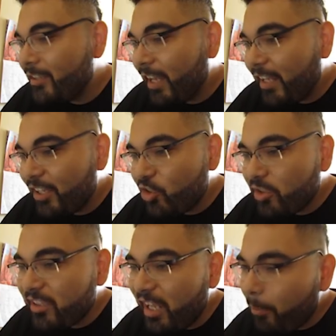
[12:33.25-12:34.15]
And then you
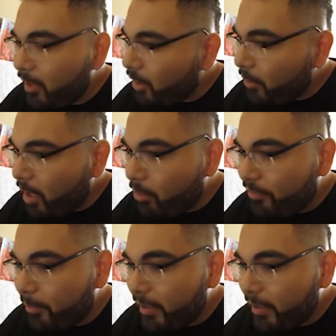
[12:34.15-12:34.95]
just gotta play around with it,